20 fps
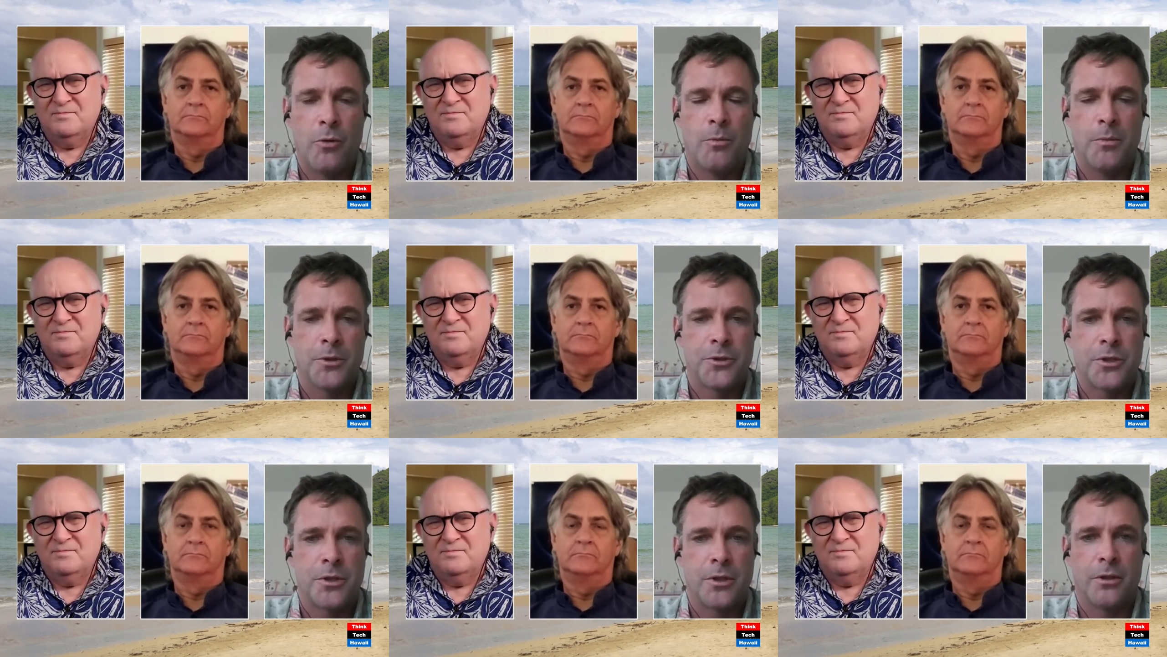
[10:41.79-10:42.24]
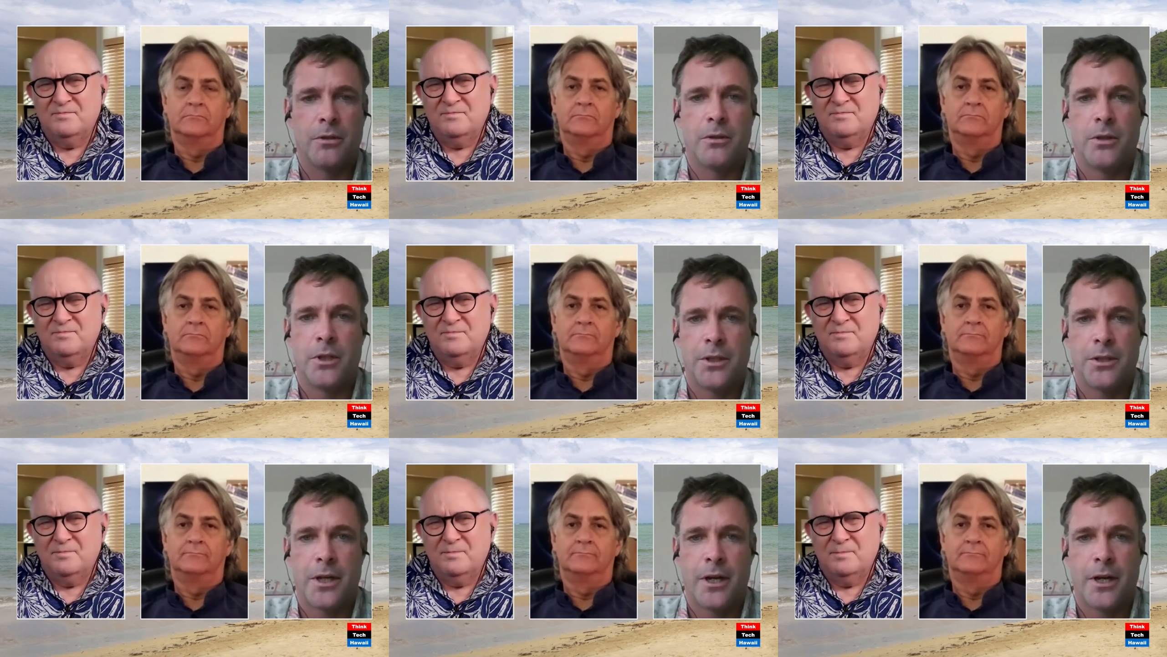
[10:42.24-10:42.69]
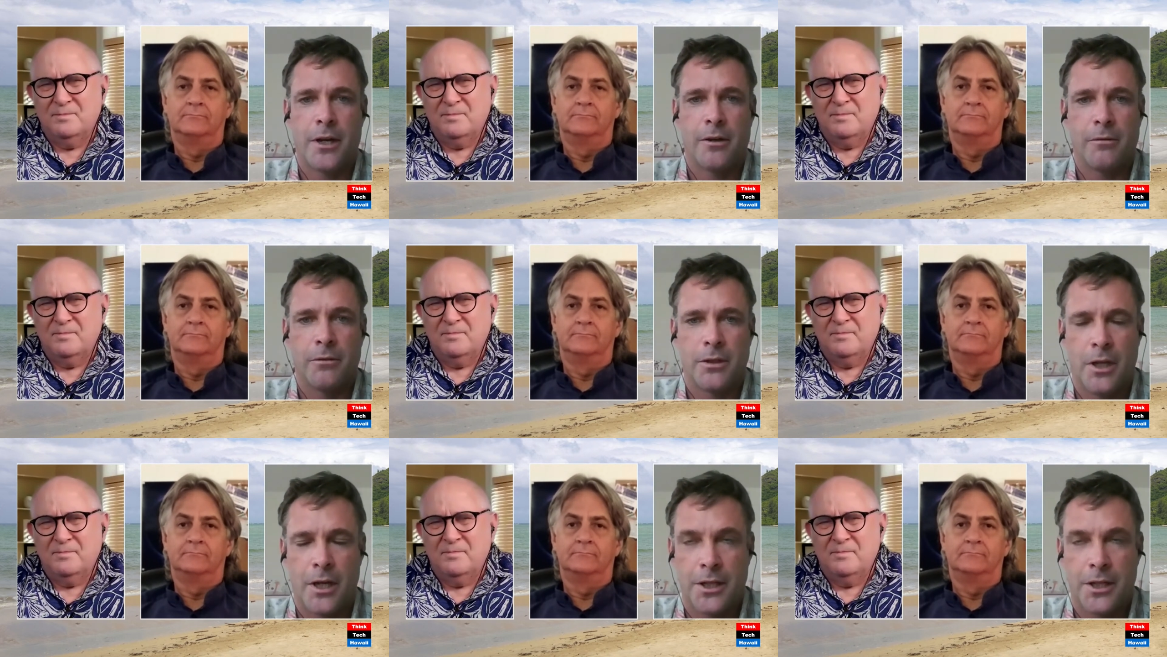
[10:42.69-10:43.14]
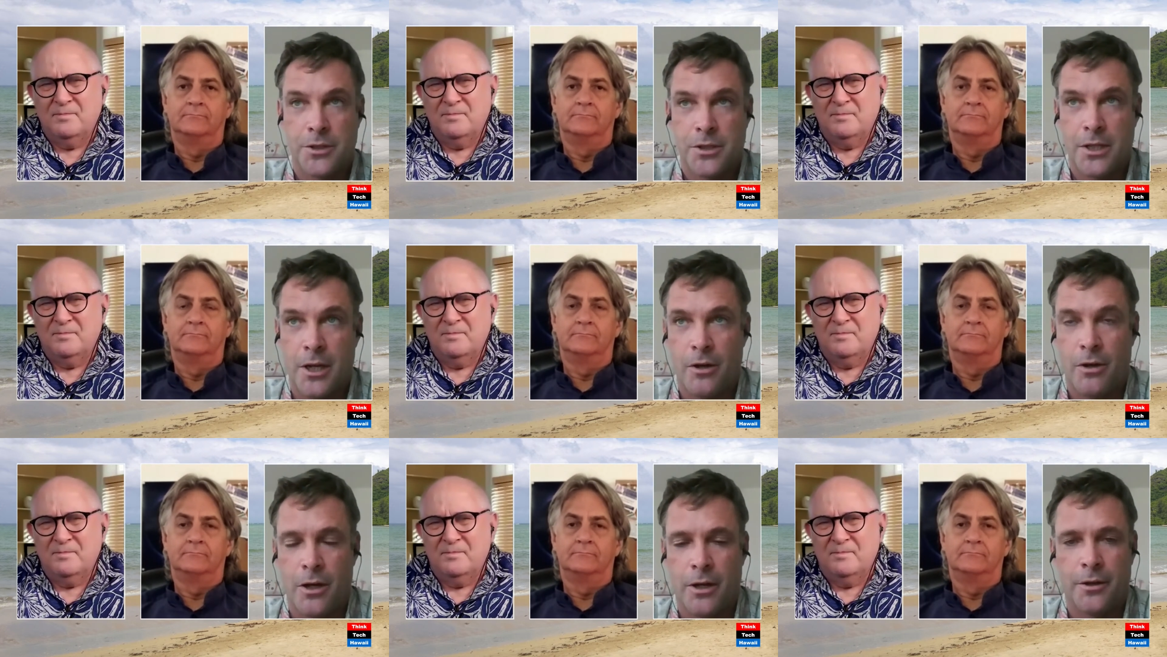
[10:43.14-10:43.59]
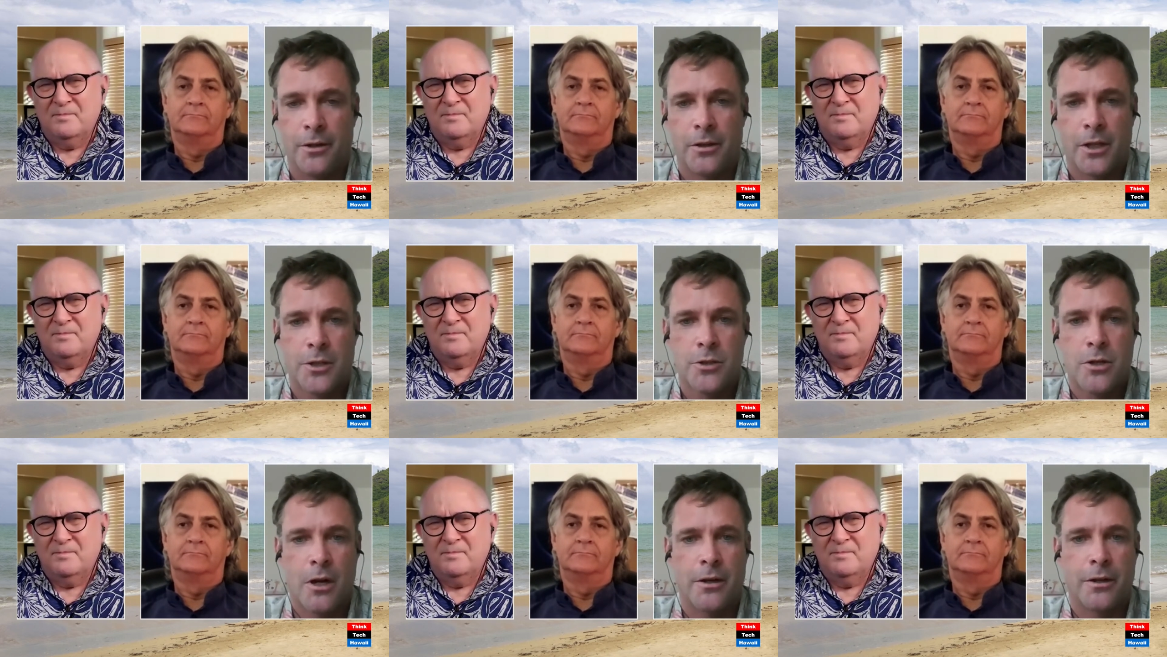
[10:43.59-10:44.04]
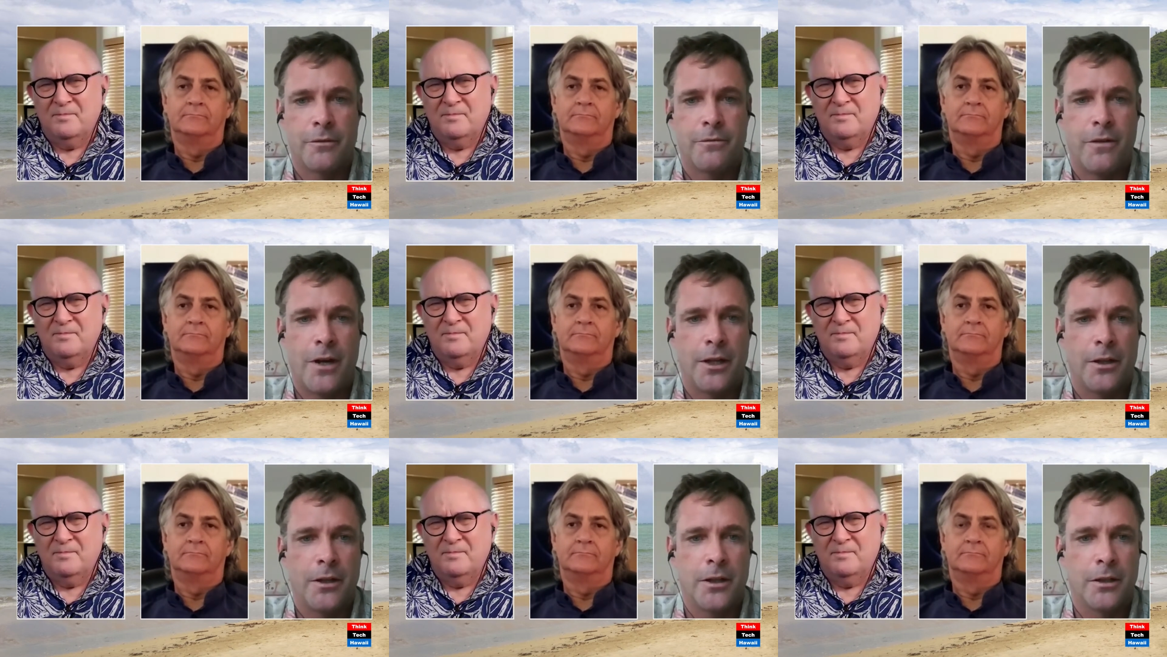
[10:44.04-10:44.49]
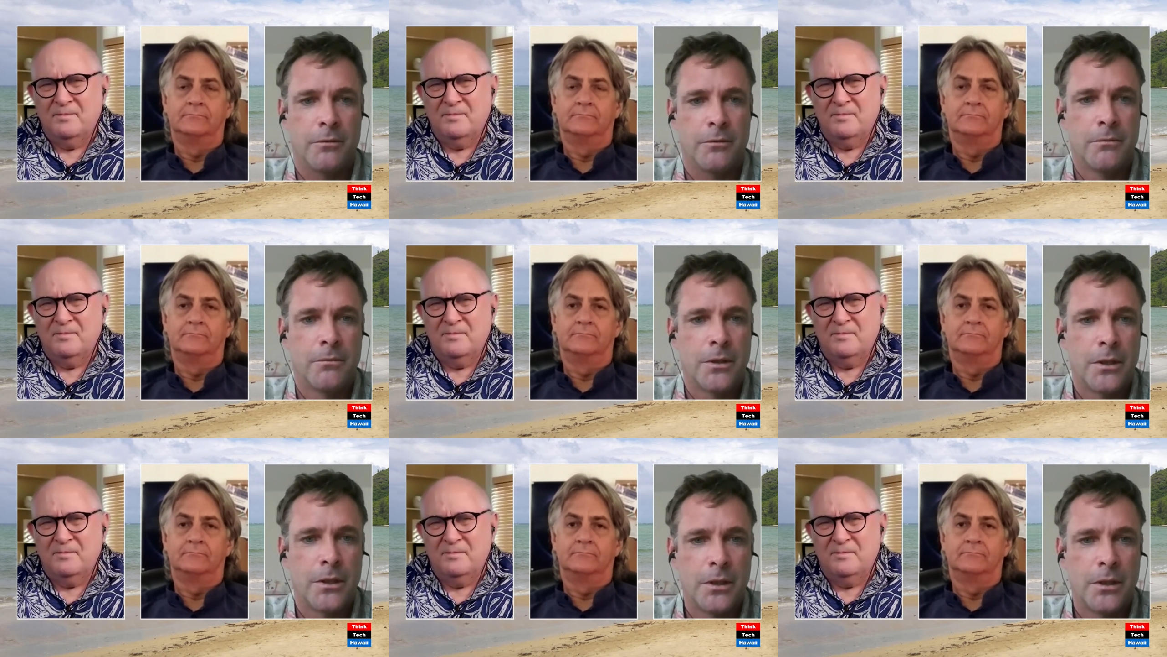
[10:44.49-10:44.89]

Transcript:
Speaker 1: almost the entire reliance now on electronic filing.